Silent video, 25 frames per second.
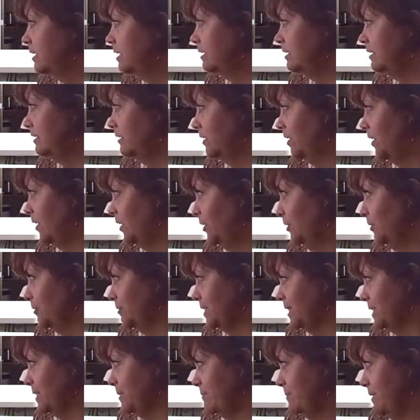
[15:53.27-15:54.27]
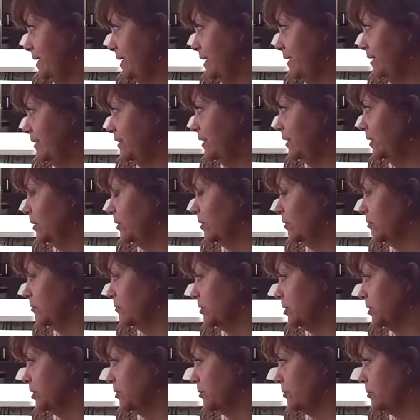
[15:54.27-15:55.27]
Ho, ho, Isabel, the old
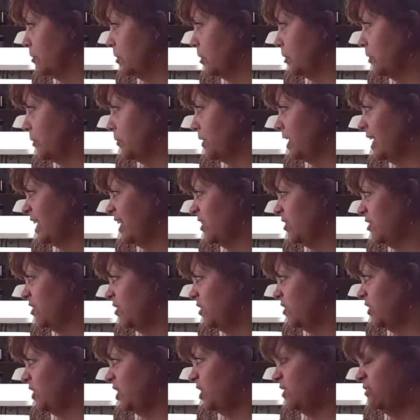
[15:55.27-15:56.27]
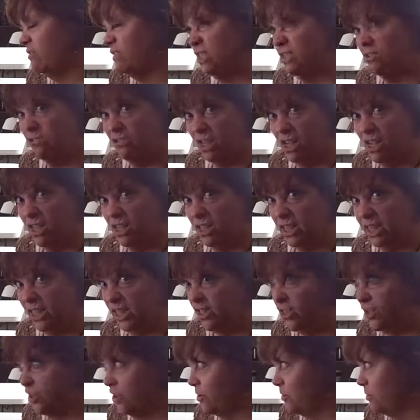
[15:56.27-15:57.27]
witch crowed, I'll turn you into an ugly
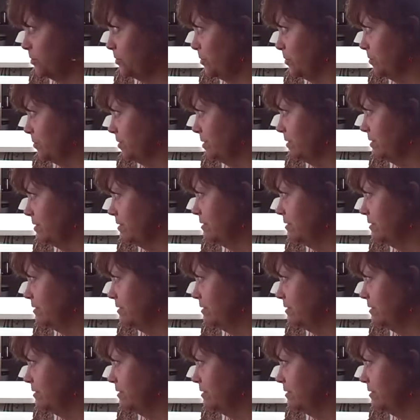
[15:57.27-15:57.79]
toad.